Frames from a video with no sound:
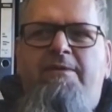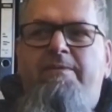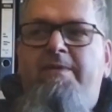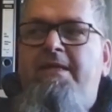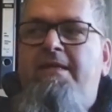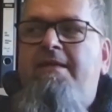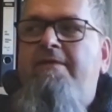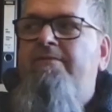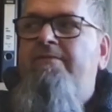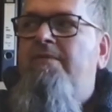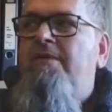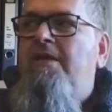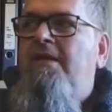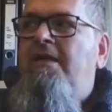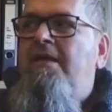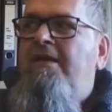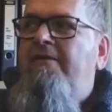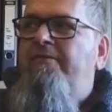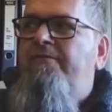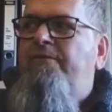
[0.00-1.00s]
I mean,
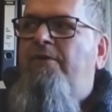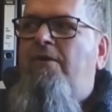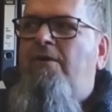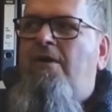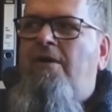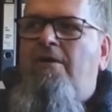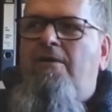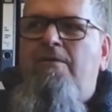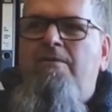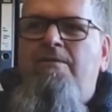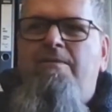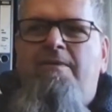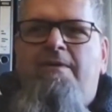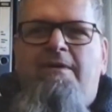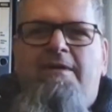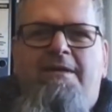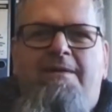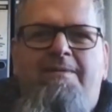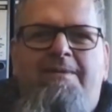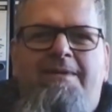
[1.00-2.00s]
even for our own
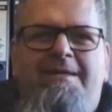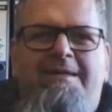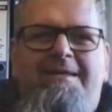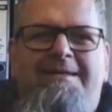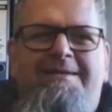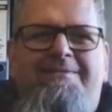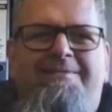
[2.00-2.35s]
work, I mean,